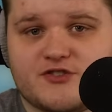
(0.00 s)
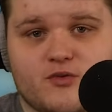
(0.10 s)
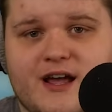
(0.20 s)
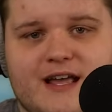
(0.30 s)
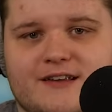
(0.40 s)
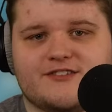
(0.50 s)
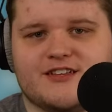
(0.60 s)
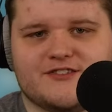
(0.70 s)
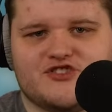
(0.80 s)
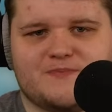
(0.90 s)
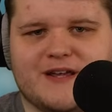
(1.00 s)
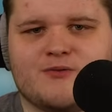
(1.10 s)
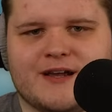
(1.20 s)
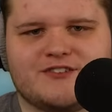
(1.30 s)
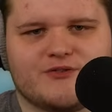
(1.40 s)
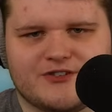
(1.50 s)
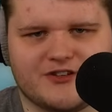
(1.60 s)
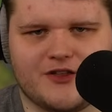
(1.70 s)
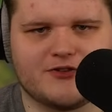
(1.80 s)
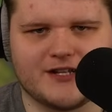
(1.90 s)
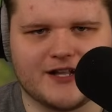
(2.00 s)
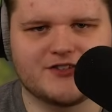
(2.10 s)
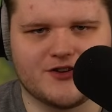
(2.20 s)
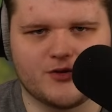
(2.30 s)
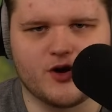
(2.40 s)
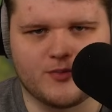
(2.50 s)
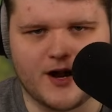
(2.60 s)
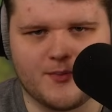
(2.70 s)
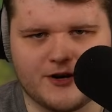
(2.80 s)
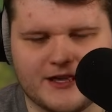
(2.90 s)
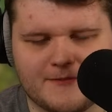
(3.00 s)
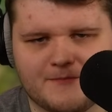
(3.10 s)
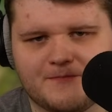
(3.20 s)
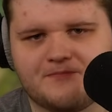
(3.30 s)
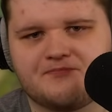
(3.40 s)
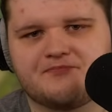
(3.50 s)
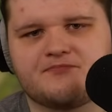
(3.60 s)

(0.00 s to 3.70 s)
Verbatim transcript: great since Speed Racer is another Tatsunoko property. But that's